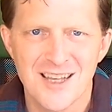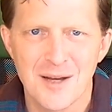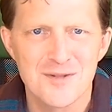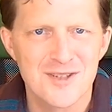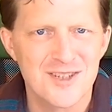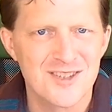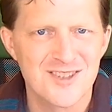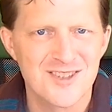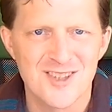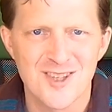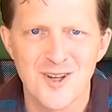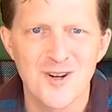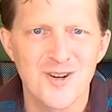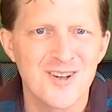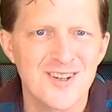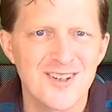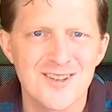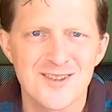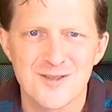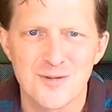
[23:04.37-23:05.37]
I'm just
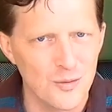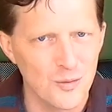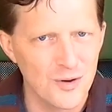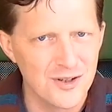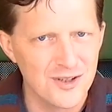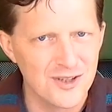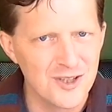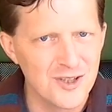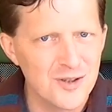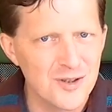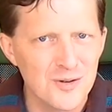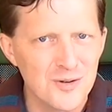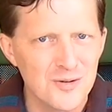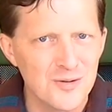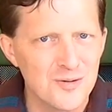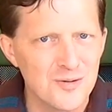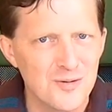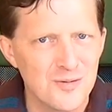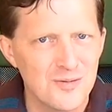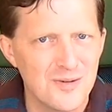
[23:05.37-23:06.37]
curious, what are
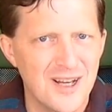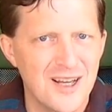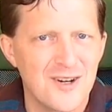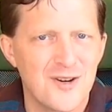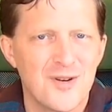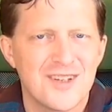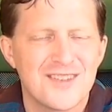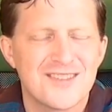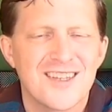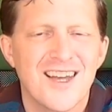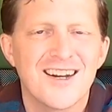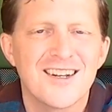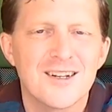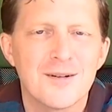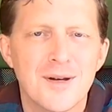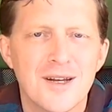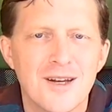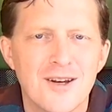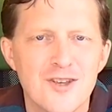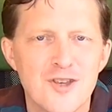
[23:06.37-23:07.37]
you, I don't know, excited about?